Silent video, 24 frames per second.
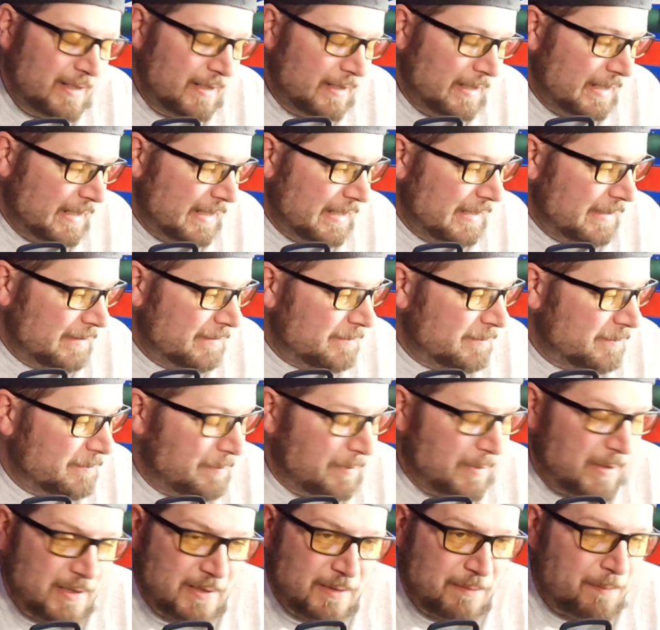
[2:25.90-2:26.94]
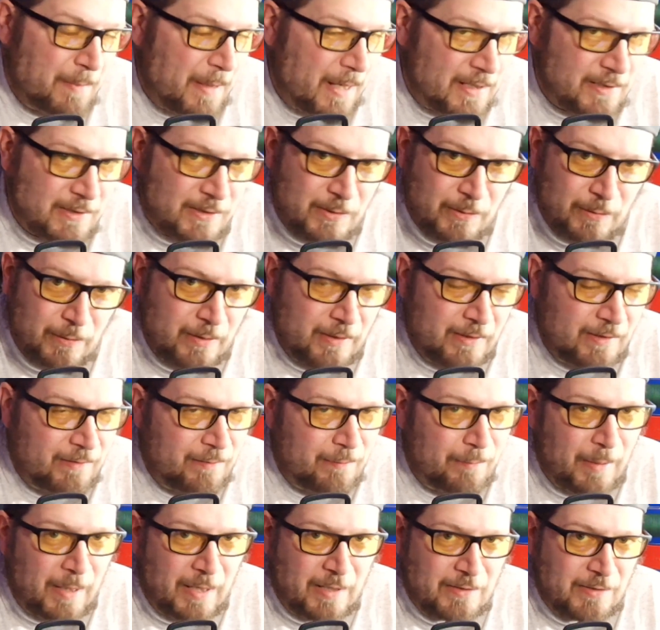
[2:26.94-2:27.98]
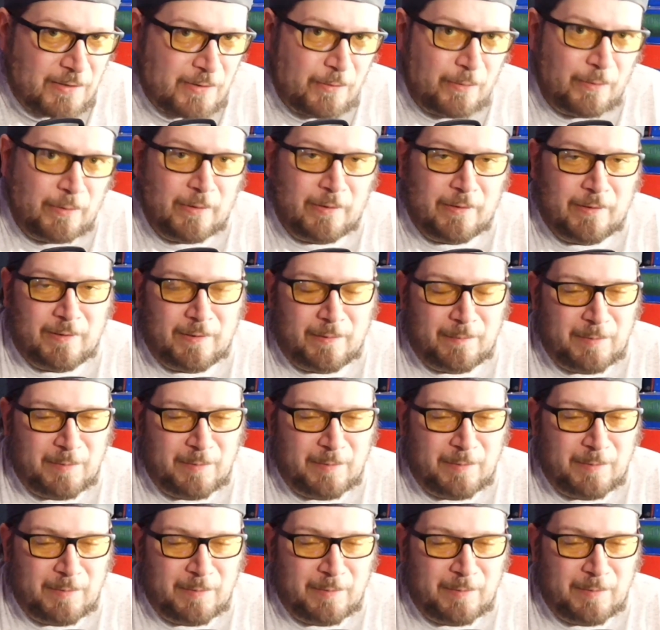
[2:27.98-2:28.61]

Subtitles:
because Batsugan is Batsugan.